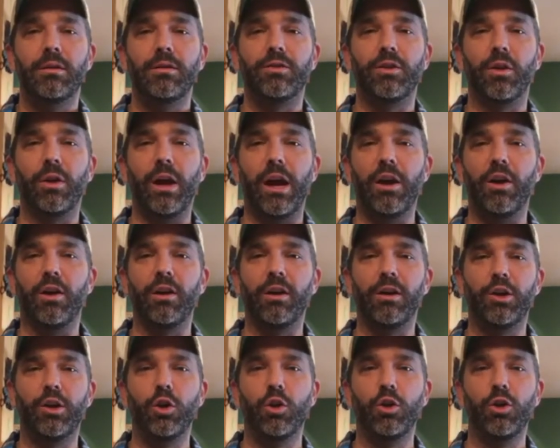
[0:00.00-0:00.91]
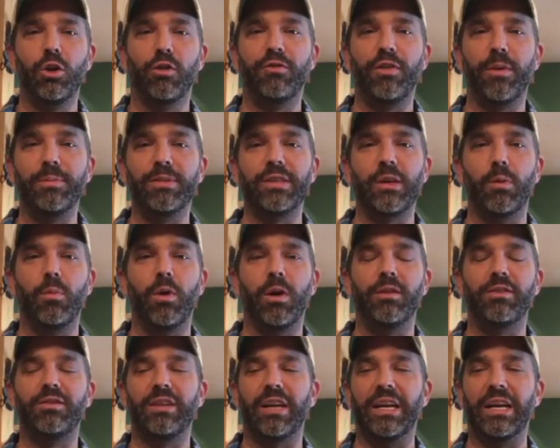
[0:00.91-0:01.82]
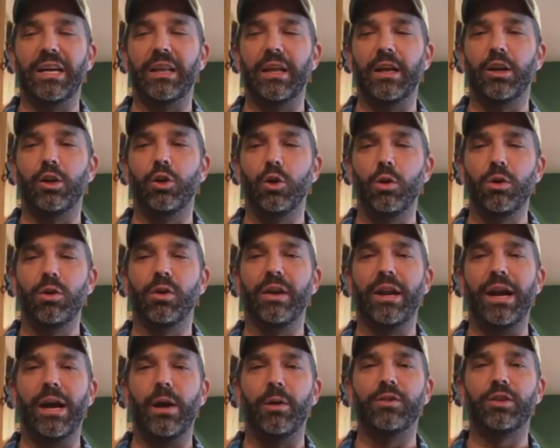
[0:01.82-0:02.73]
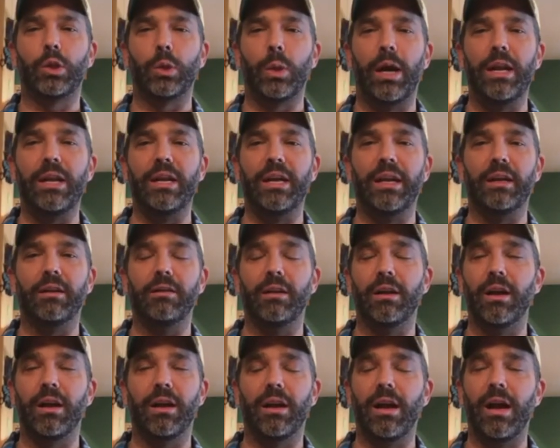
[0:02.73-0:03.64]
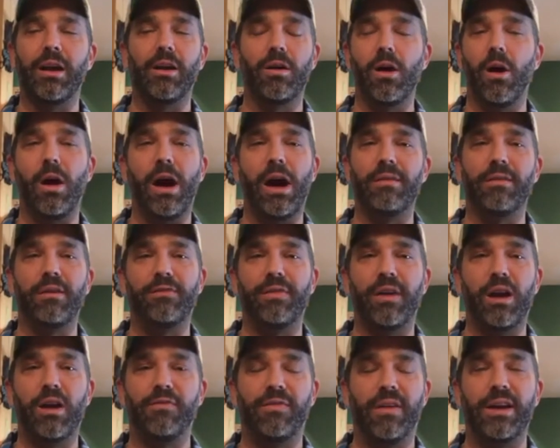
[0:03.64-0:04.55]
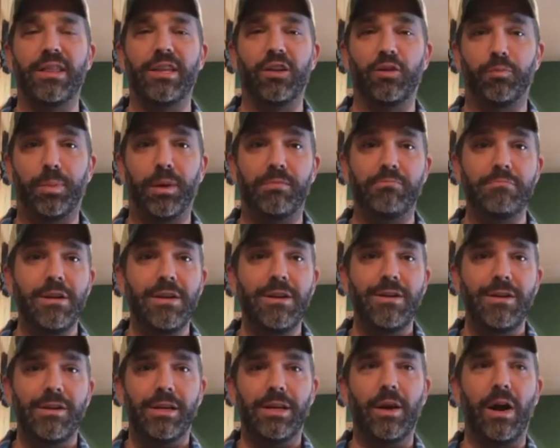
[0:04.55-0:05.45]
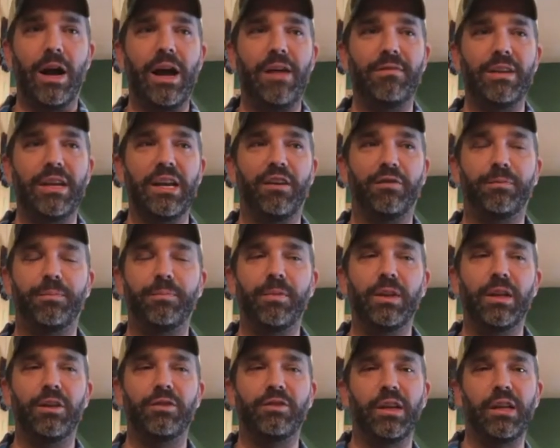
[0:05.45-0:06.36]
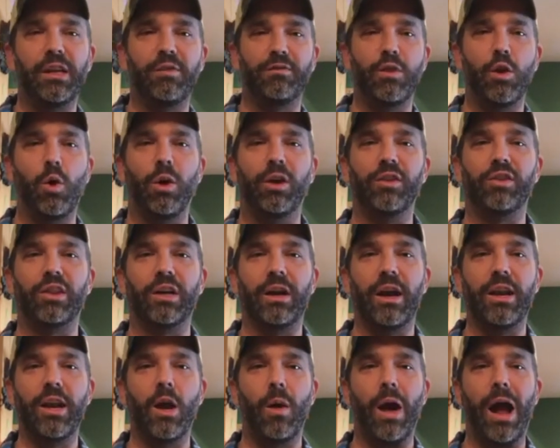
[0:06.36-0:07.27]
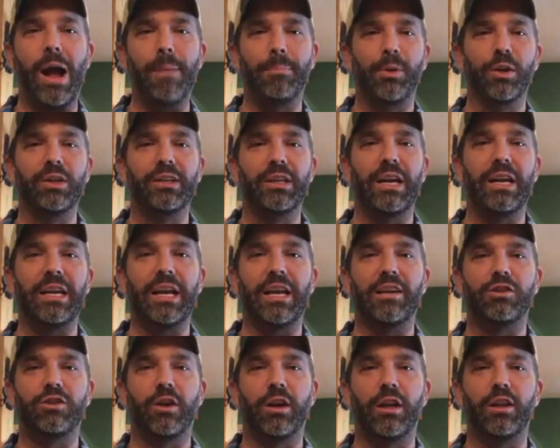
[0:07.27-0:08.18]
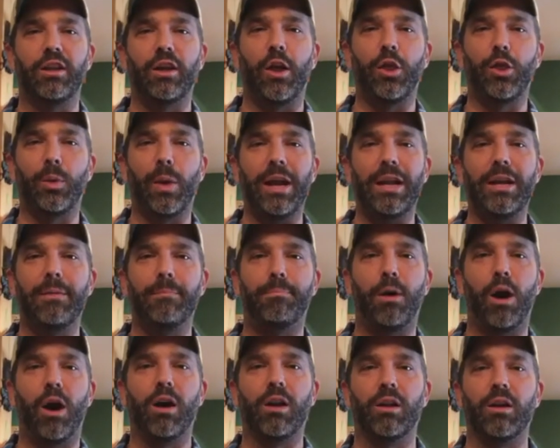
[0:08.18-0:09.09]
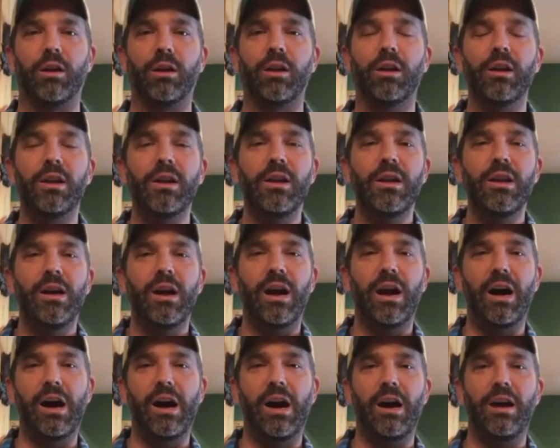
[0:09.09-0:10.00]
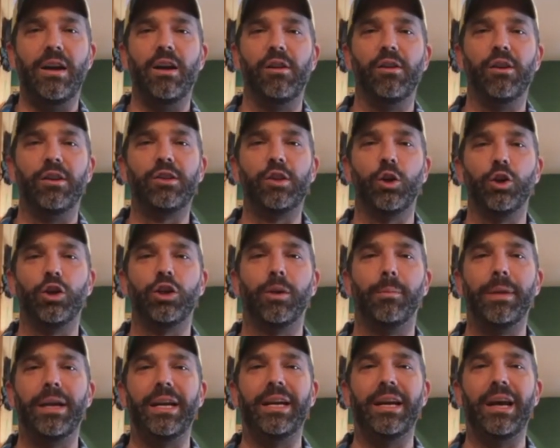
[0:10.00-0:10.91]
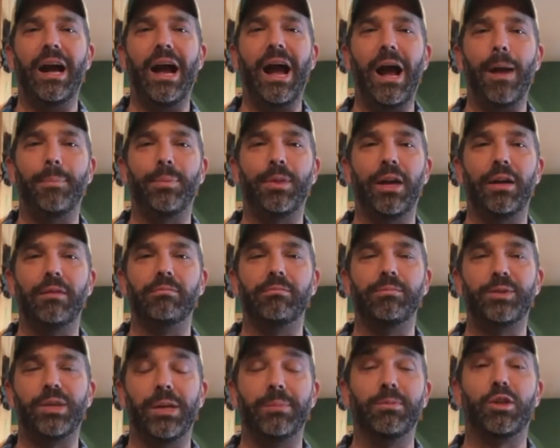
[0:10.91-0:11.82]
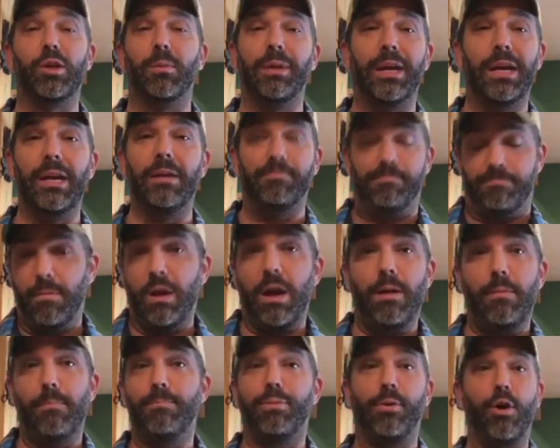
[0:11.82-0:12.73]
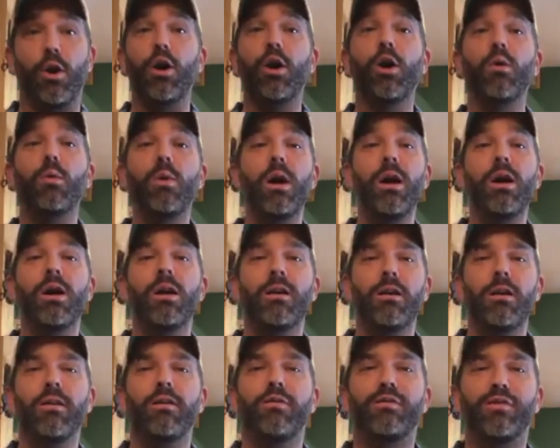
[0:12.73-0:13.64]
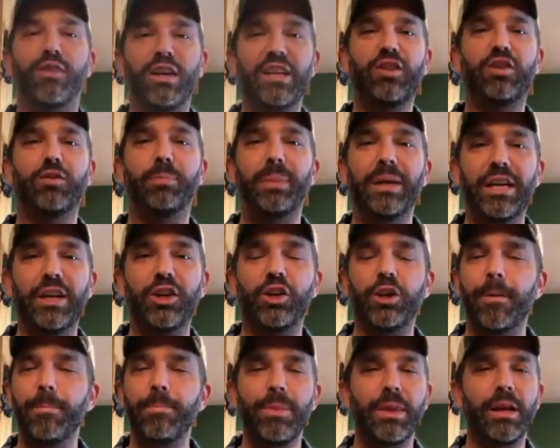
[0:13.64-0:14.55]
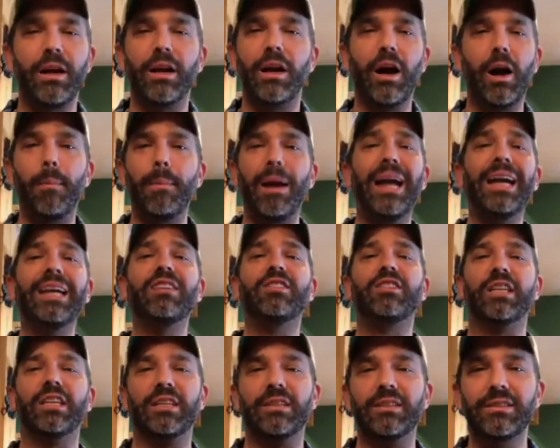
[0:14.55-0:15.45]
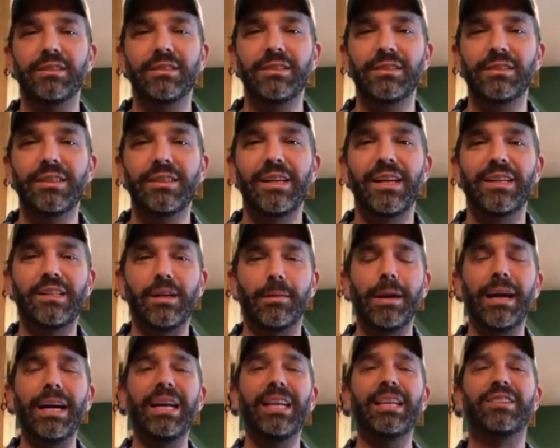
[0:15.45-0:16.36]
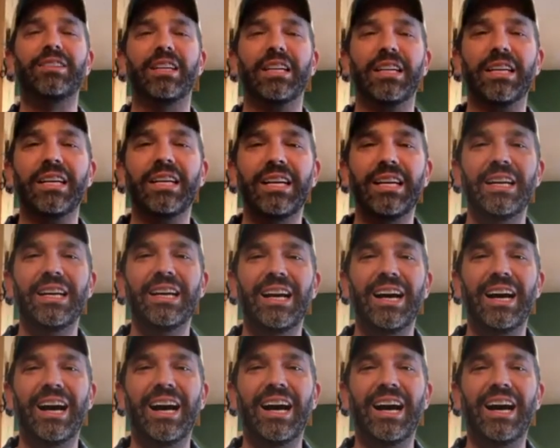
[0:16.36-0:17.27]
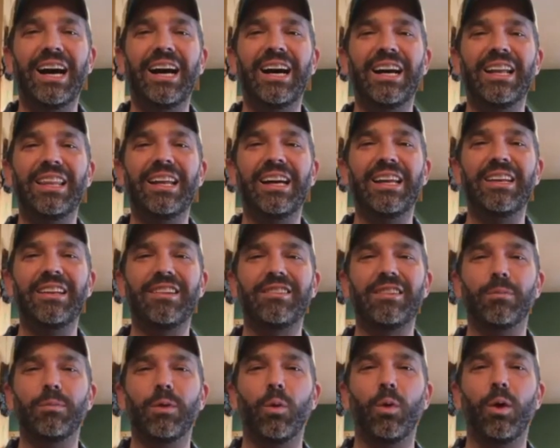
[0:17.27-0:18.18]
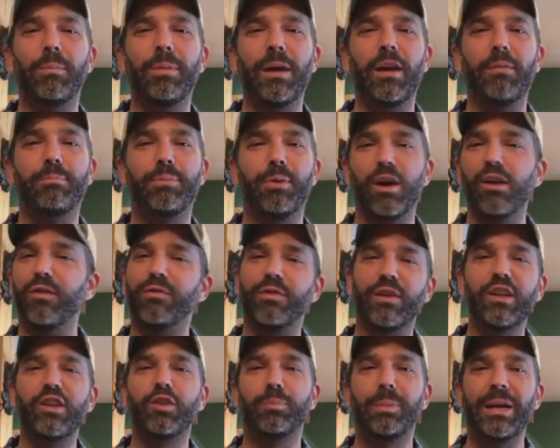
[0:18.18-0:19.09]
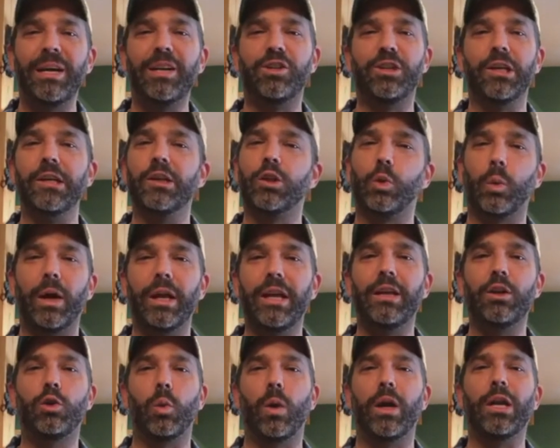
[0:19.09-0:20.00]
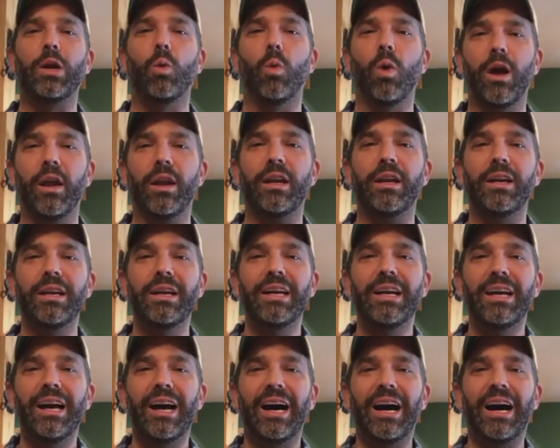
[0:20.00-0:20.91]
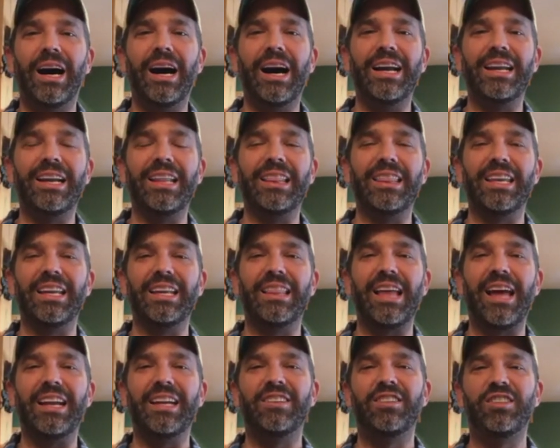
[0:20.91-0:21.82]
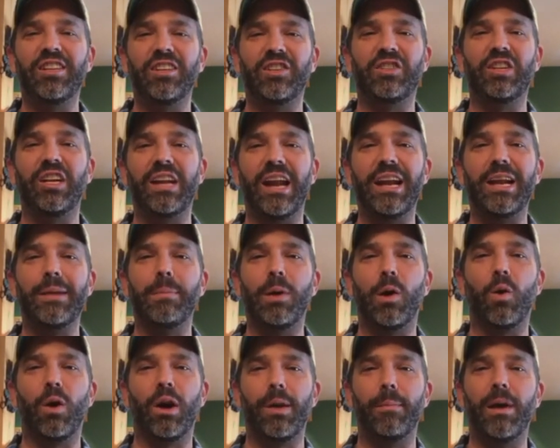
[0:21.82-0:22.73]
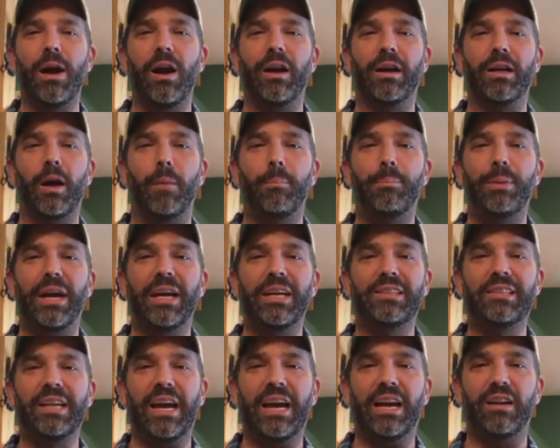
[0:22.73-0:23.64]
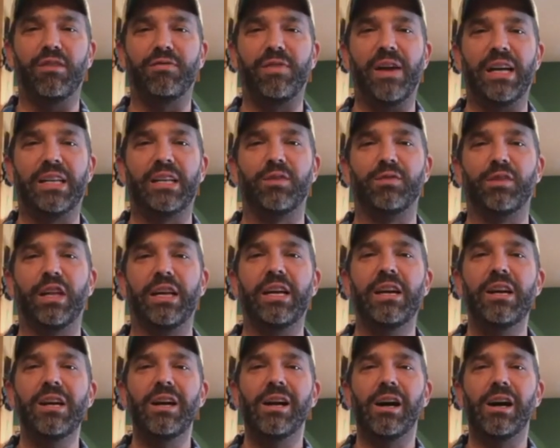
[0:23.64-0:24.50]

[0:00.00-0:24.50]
So I heard Google from someone saying that Google now is threatening, and I don't know, I haven't verified this, but I have enough, there's enough noise there. I know Apple did it yesterday. They threatened Parler, another social media app that seems to be pro free speech. Amazing. It's amazing. That someone would be pro-free speech in 2021. I didn't think that existed anymore in America. Big tech effectively